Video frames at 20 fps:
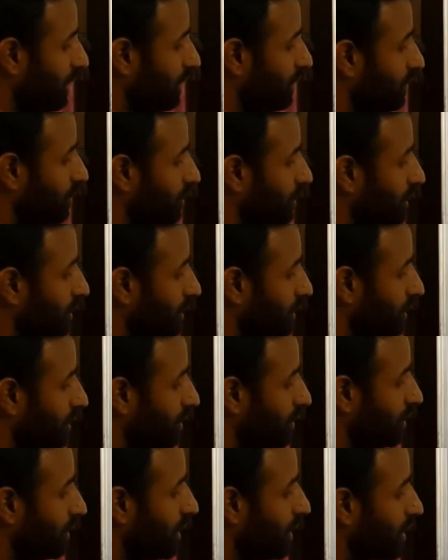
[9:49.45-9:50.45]
Ng
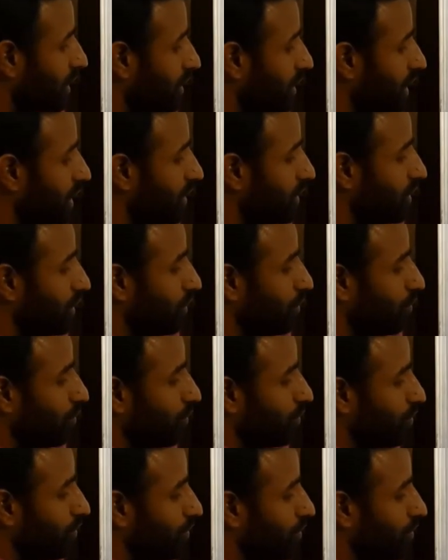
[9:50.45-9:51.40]
is greater than 0,